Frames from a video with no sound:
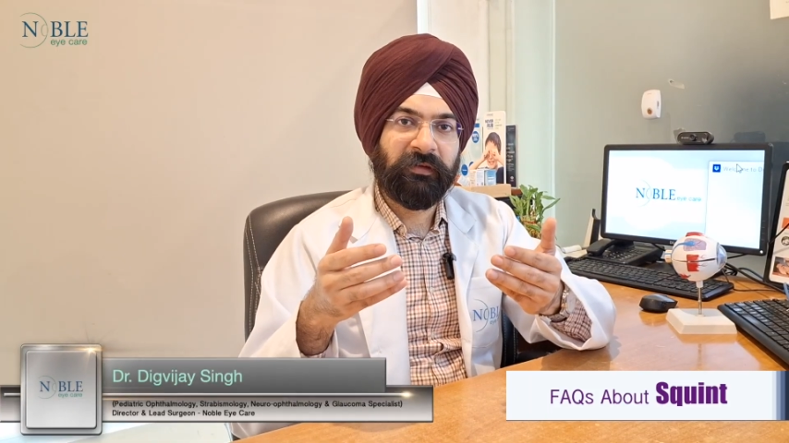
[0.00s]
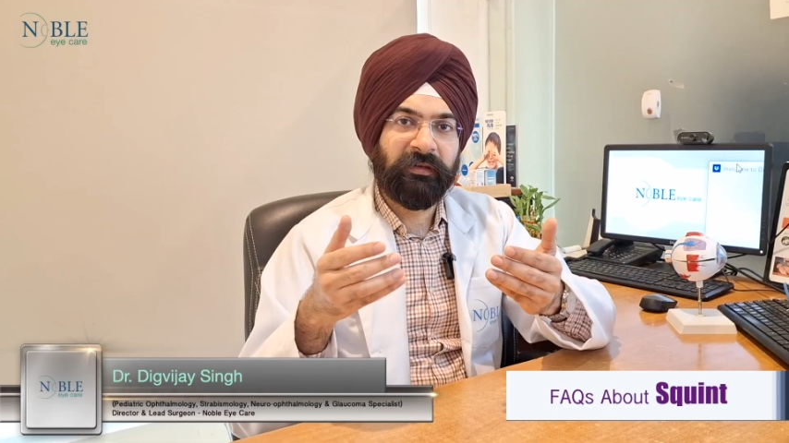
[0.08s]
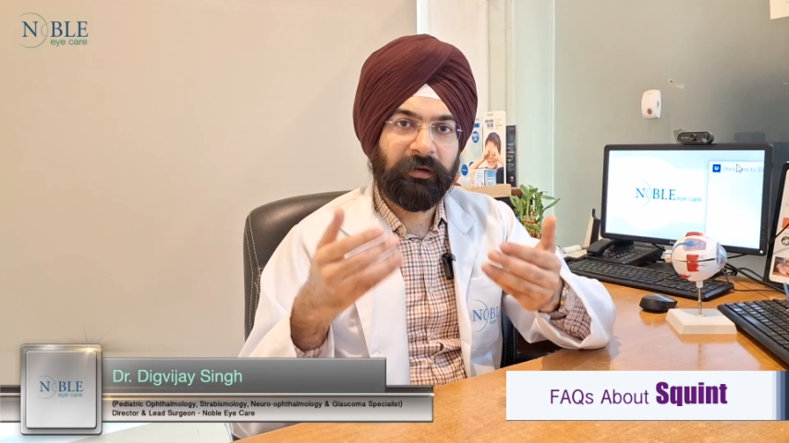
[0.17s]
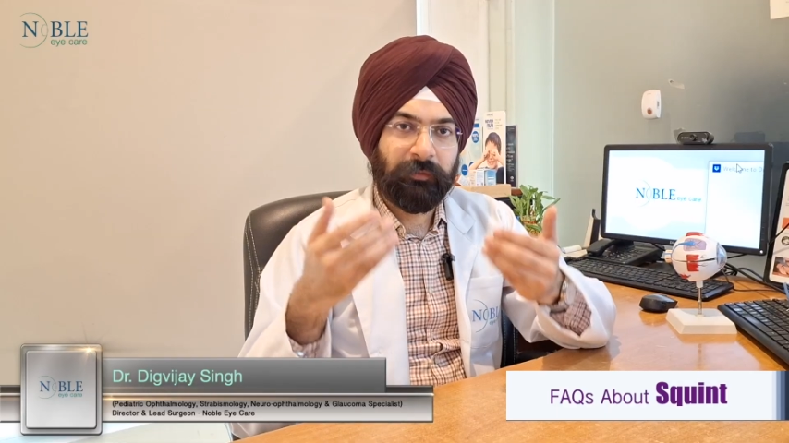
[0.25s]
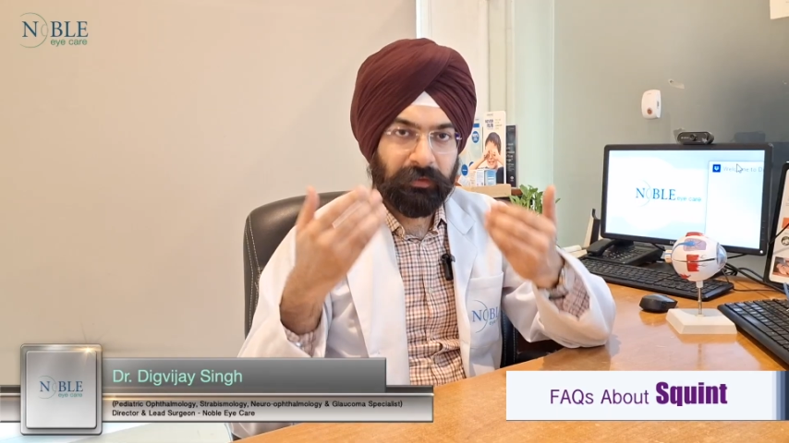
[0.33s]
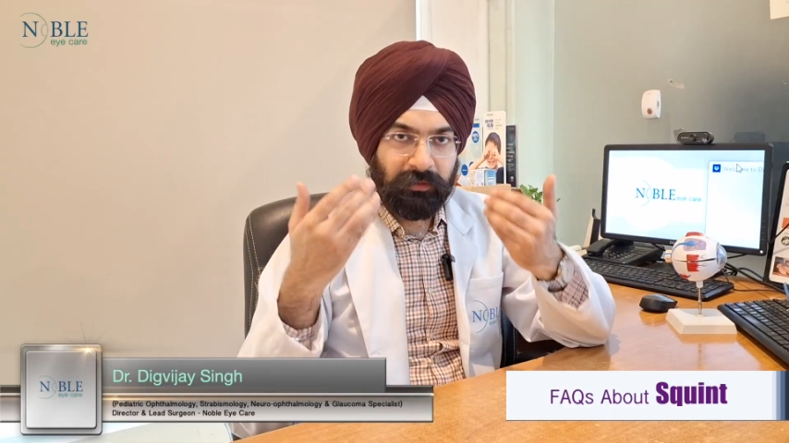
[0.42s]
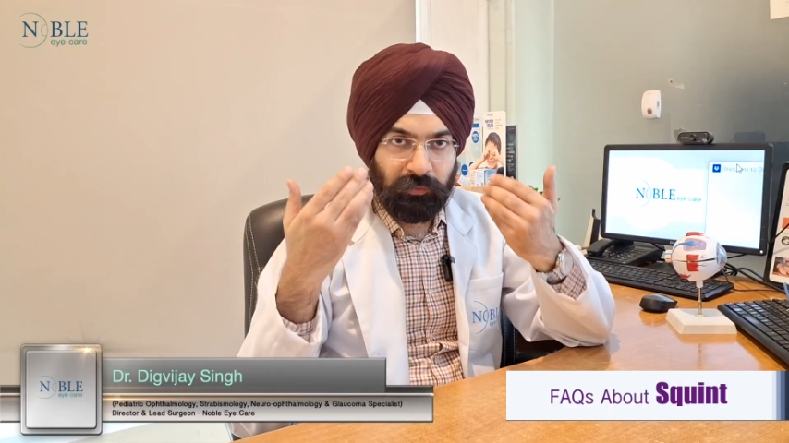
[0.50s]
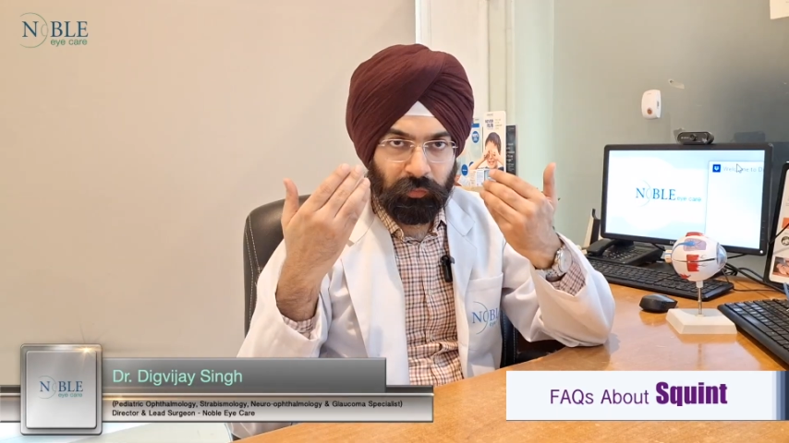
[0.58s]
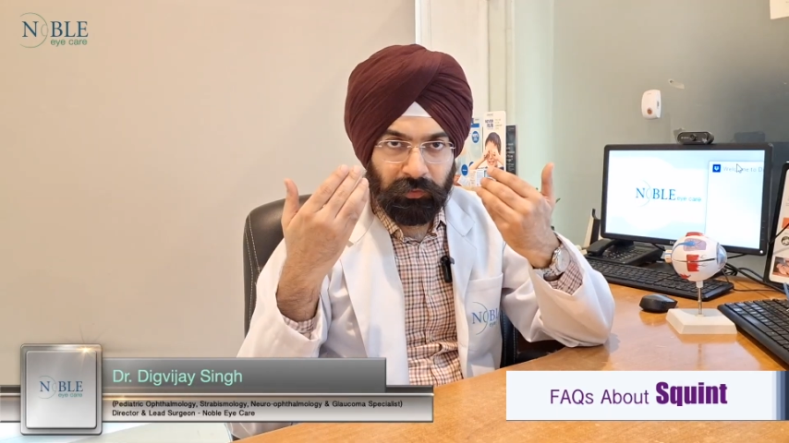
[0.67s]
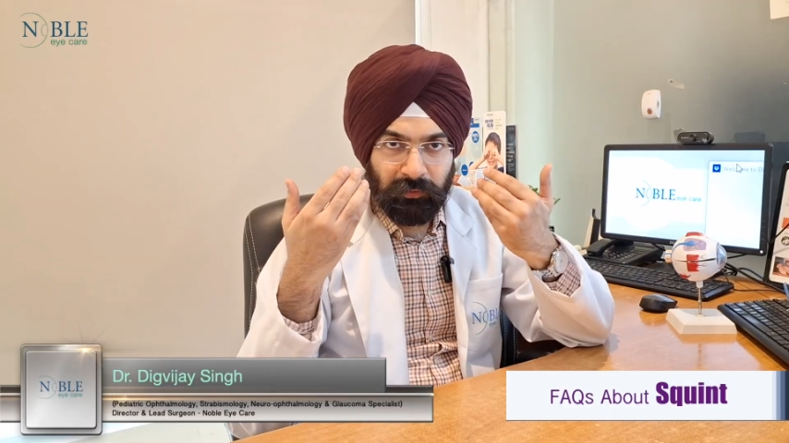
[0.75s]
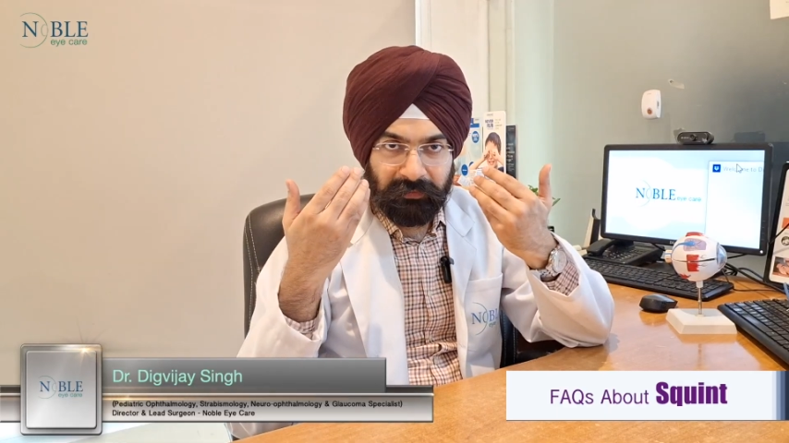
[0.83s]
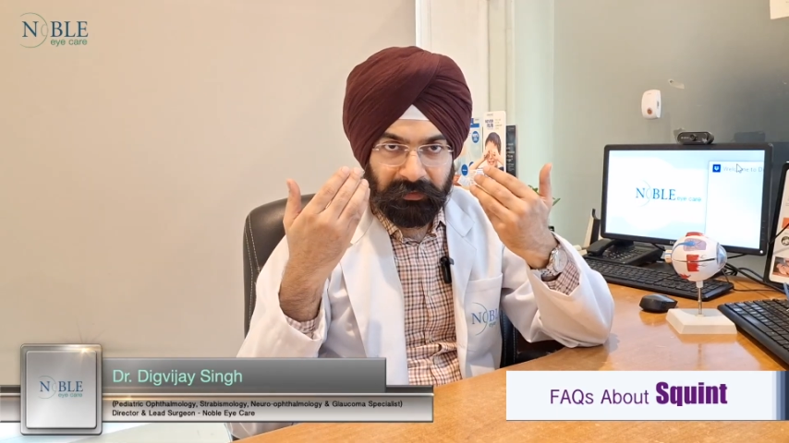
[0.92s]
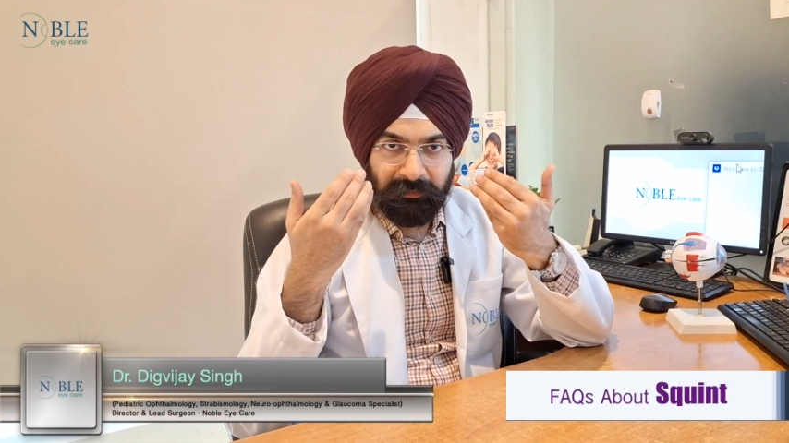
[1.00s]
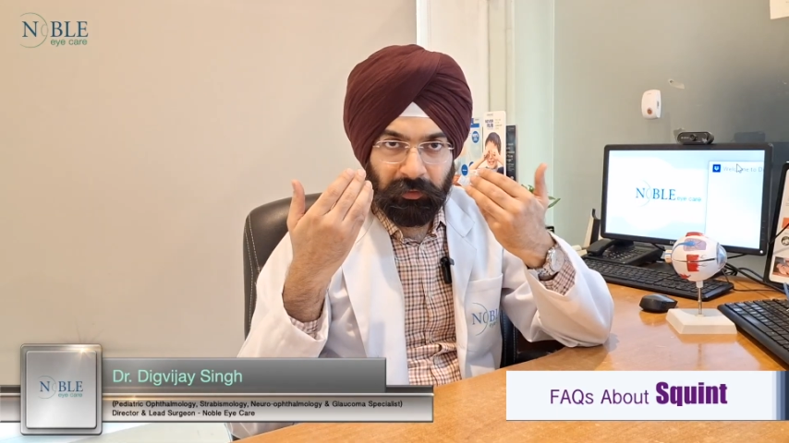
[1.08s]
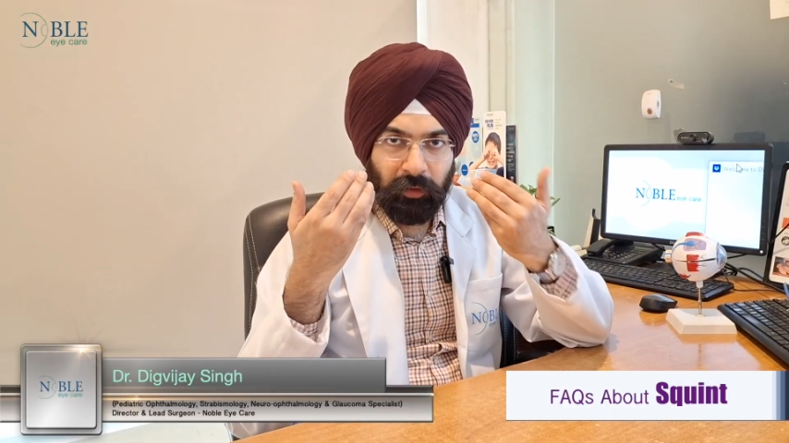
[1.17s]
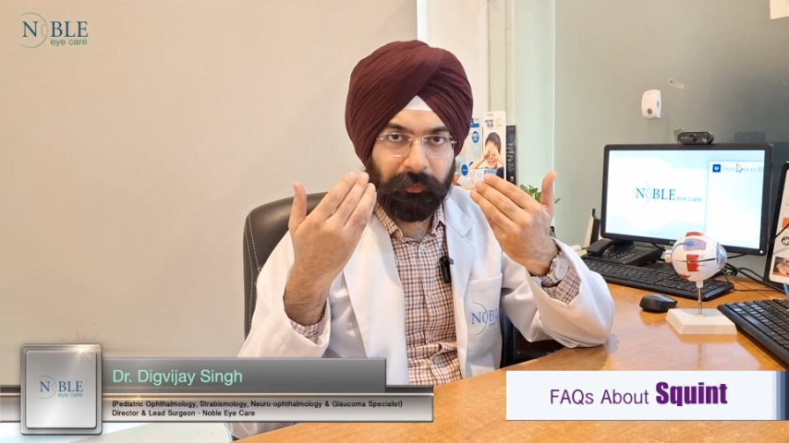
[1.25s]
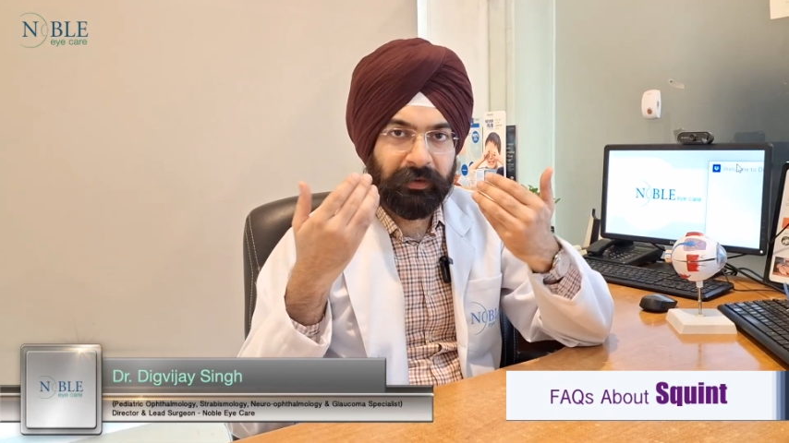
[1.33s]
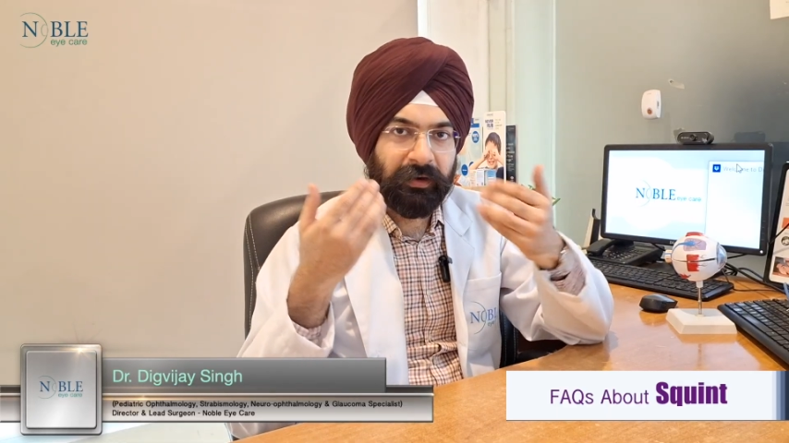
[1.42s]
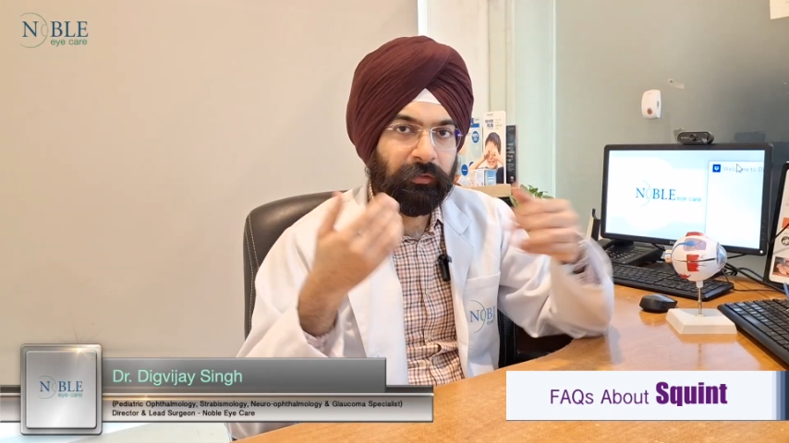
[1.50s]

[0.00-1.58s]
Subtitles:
that we do when we operate